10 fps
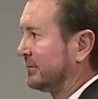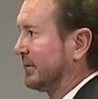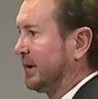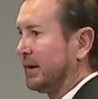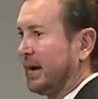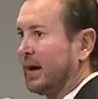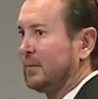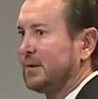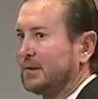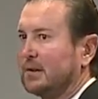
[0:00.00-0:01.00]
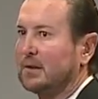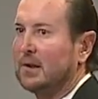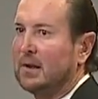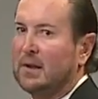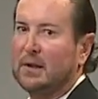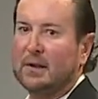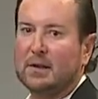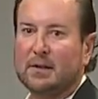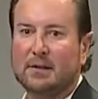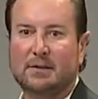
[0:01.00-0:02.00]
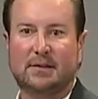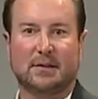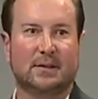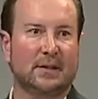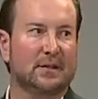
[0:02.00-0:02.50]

Here I am as a 16,